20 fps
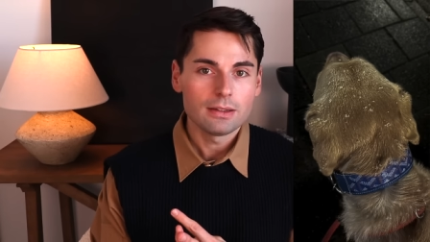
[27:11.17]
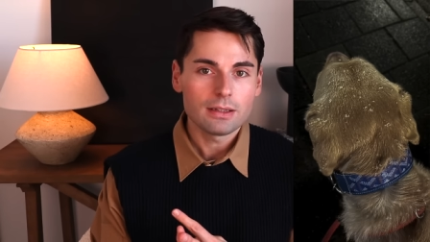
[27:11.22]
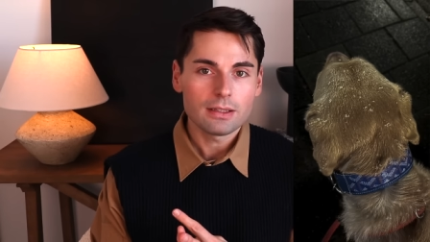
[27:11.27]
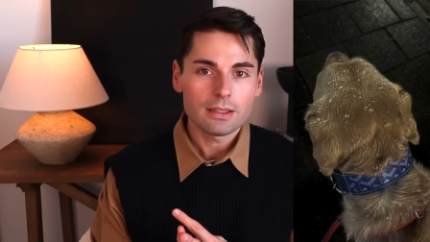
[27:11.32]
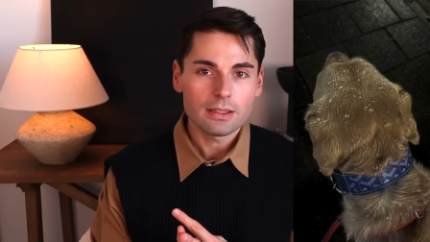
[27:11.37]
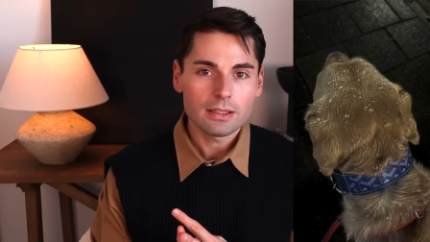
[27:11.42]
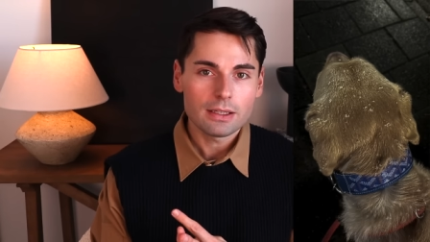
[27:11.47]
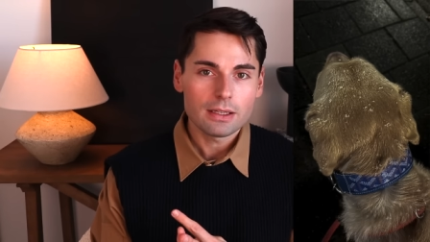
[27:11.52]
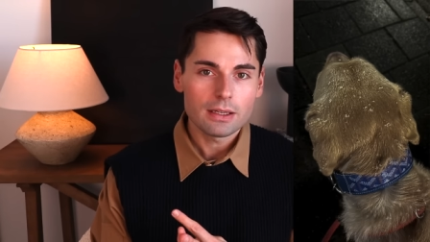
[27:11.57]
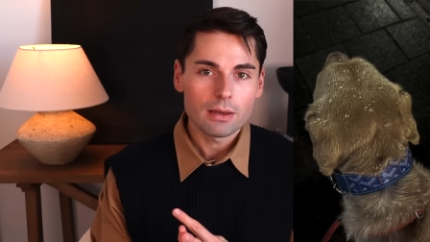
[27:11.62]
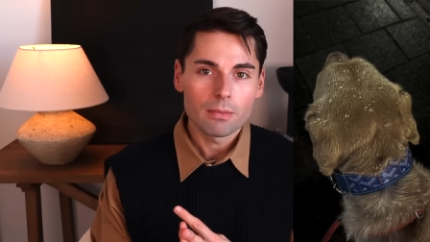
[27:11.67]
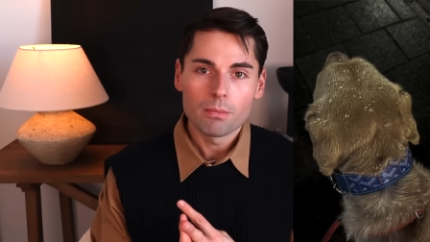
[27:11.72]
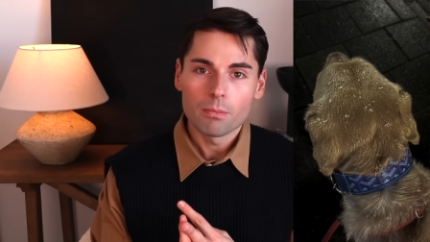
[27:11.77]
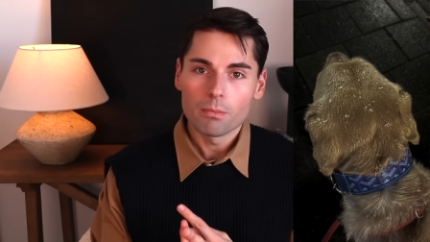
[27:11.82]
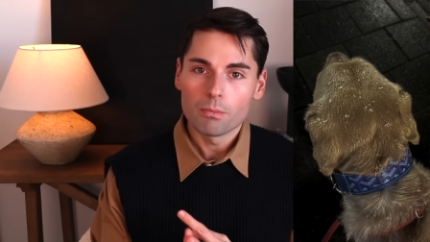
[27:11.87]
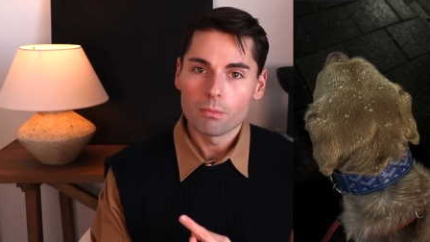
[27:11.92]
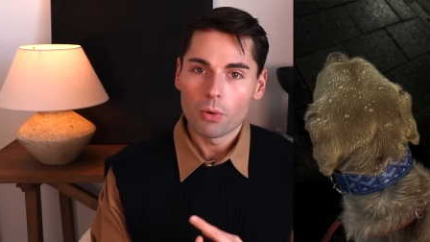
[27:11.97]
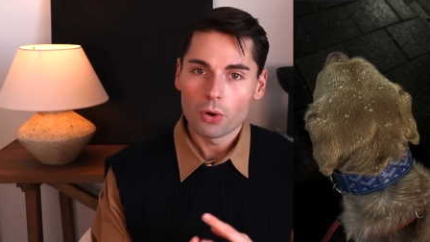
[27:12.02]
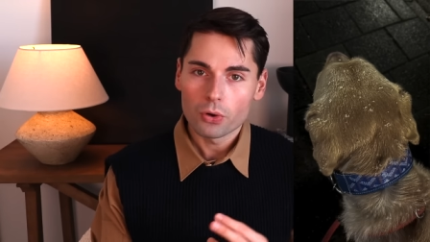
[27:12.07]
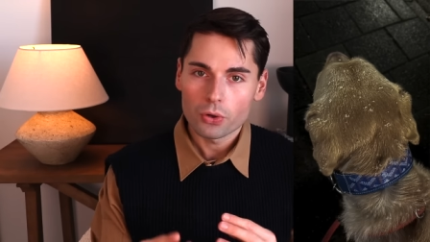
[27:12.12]
The
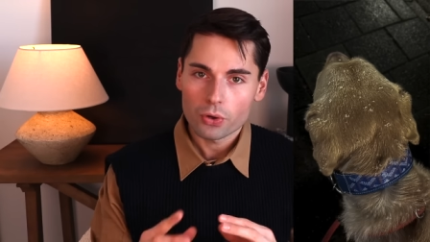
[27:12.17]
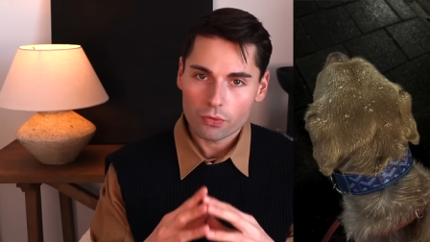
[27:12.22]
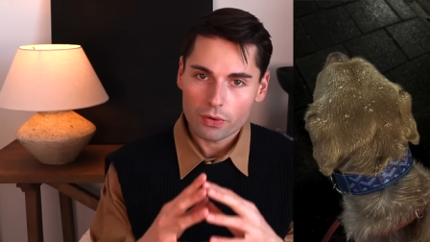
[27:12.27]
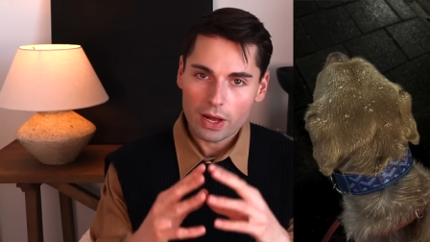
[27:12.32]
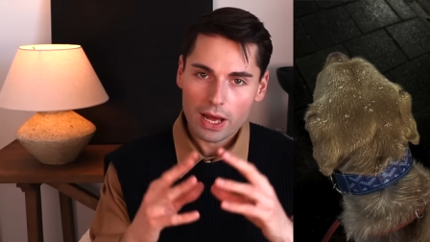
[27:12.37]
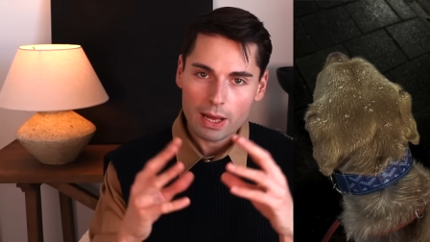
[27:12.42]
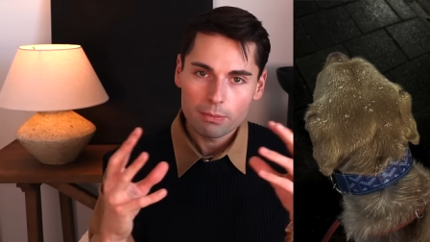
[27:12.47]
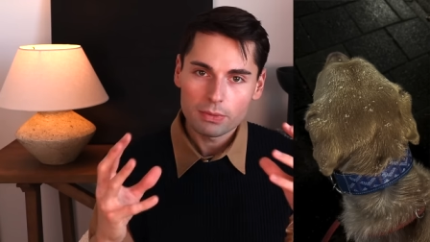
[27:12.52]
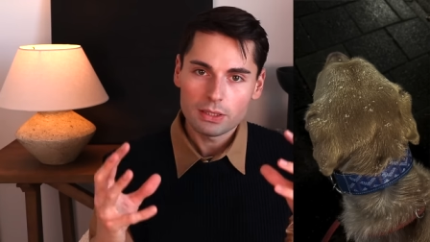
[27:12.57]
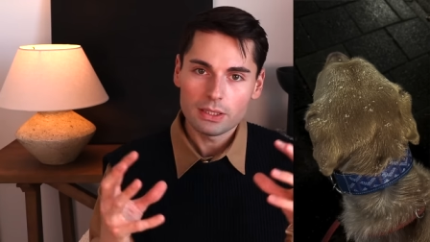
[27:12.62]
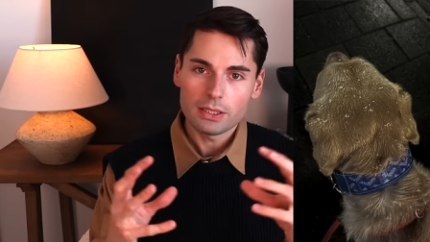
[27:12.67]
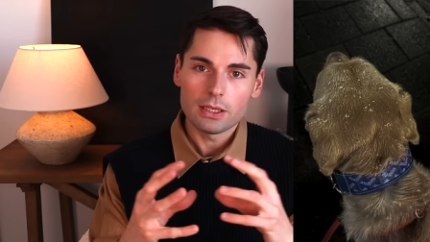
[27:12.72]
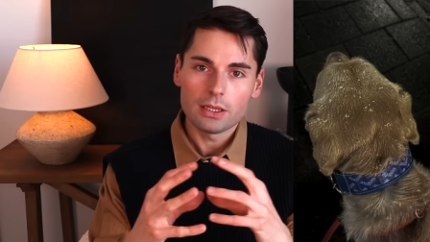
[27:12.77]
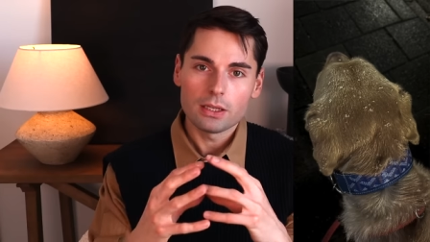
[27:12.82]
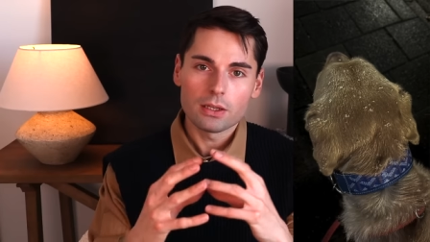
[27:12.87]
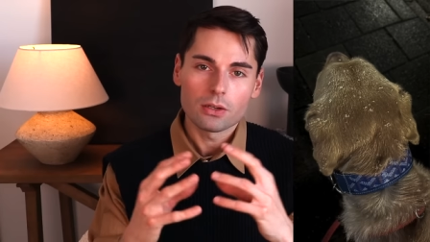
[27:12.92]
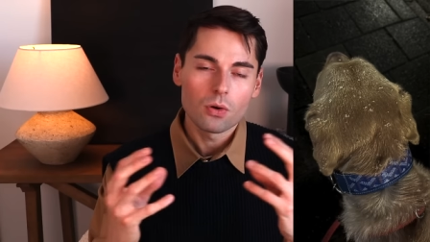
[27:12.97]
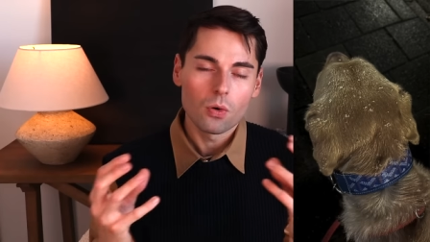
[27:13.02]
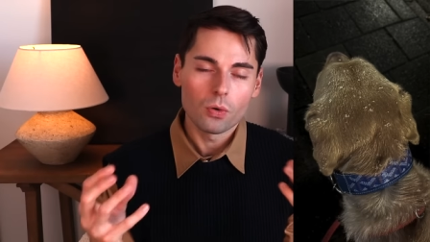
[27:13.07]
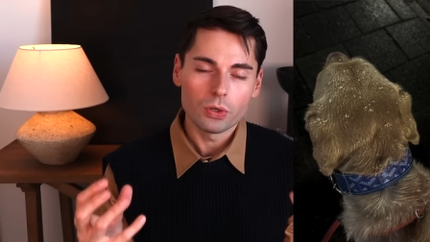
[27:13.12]
monogram,
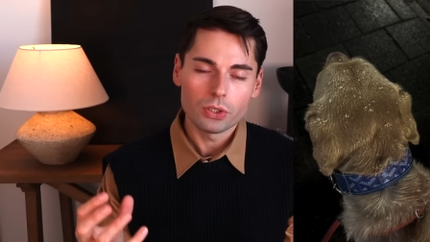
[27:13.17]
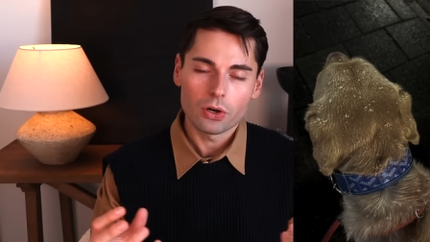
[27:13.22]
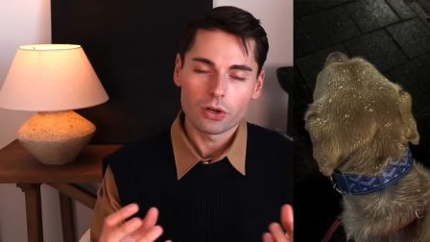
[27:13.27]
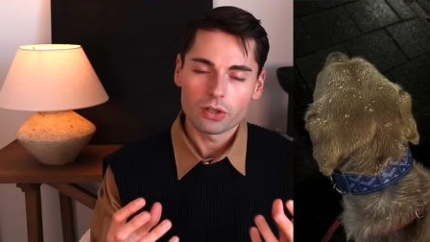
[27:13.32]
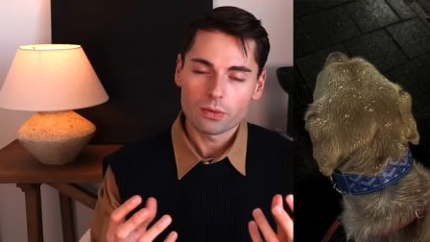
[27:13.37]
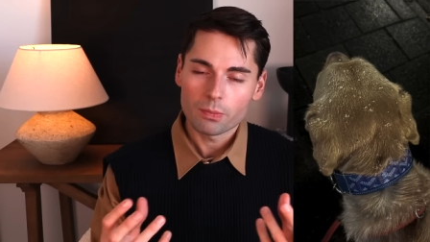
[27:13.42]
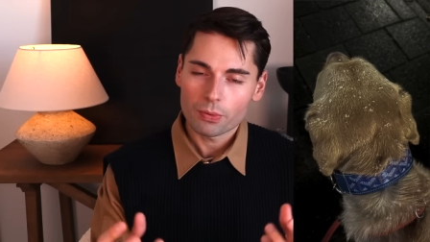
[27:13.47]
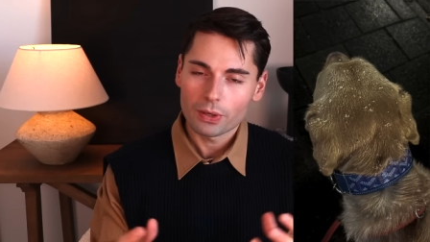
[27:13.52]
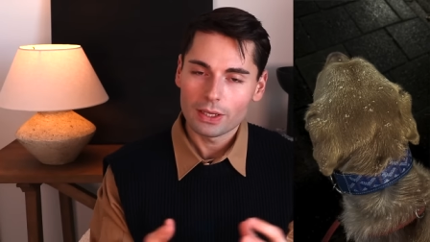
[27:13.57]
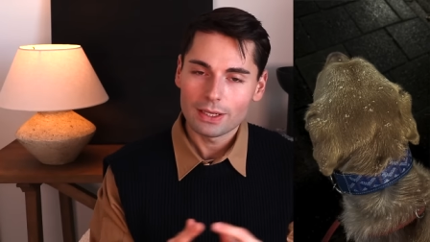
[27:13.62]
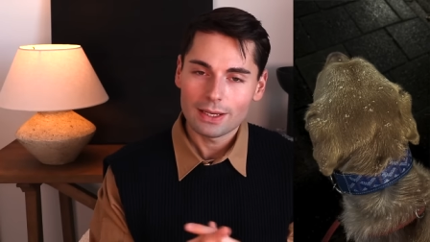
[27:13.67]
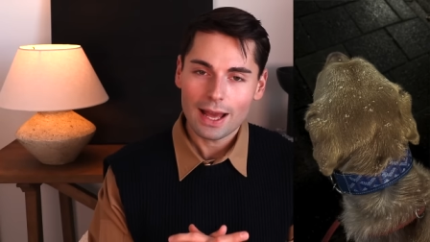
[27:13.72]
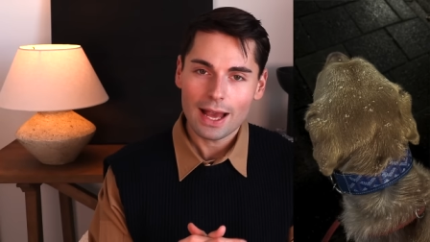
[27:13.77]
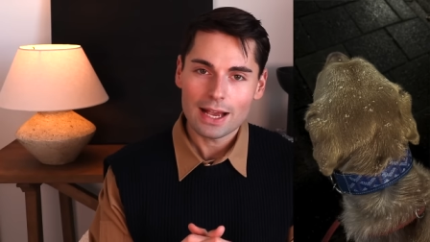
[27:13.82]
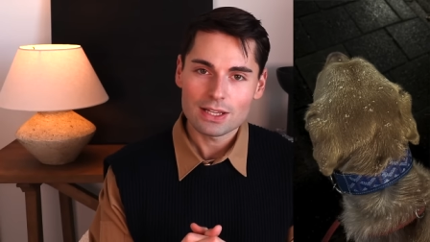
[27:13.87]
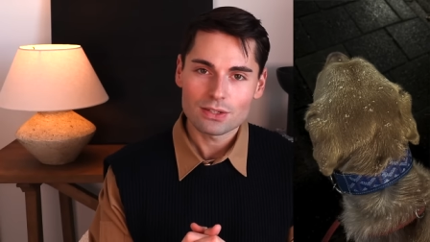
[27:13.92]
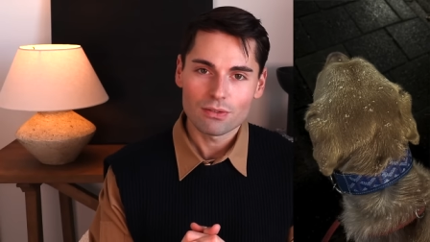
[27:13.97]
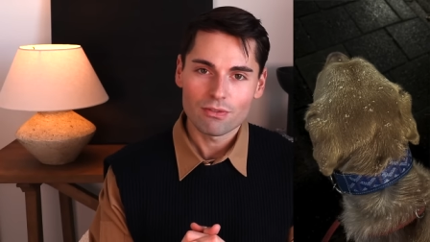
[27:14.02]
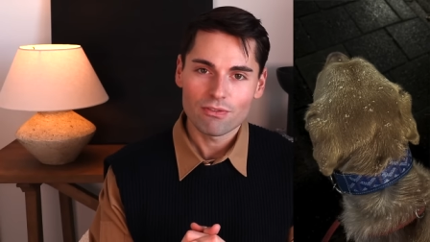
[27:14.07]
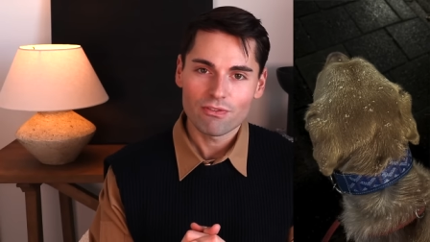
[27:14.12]
the Goyard print
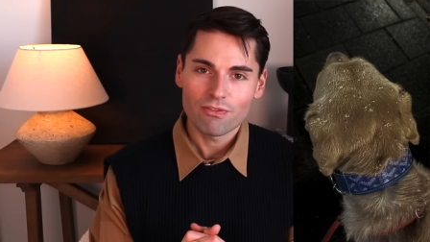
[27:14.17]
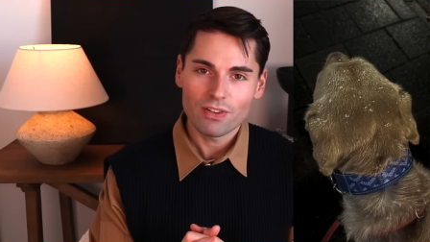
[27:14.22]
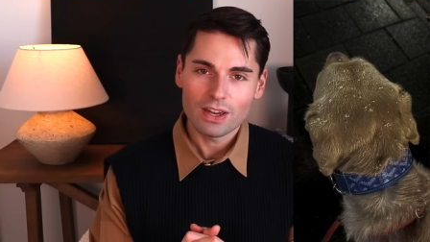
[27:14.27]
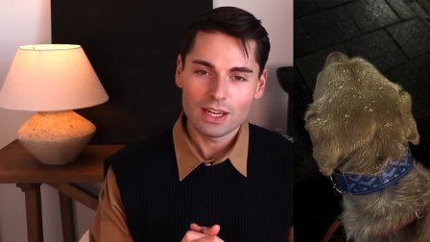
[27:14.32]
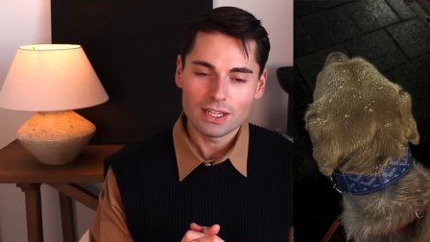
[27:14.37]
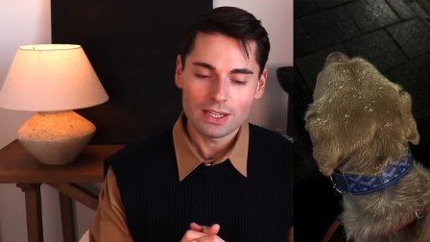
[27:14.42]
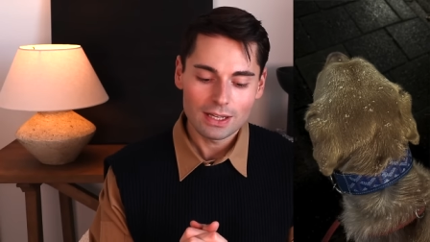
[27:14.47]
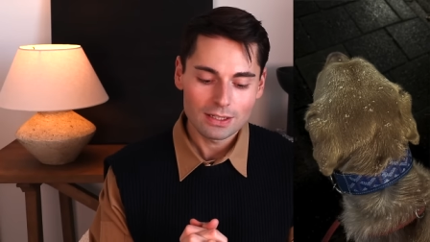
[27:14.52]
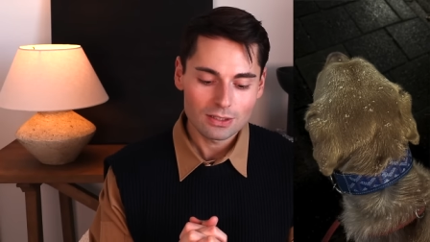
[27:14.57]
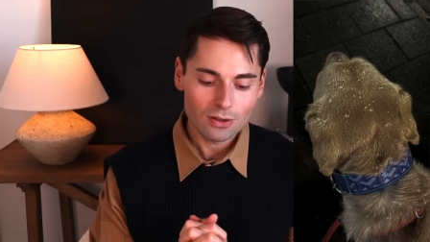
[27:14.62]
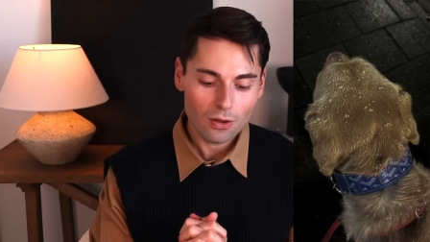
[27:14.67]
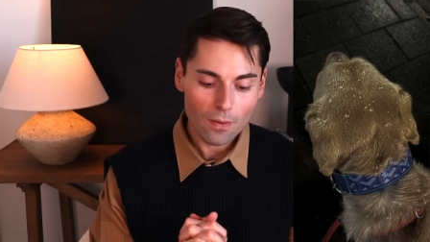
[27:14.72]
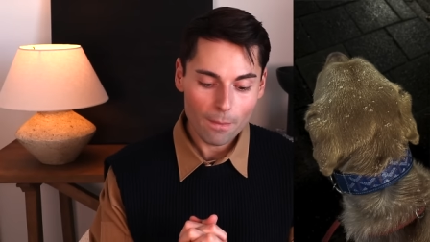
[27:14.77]
hasn't faded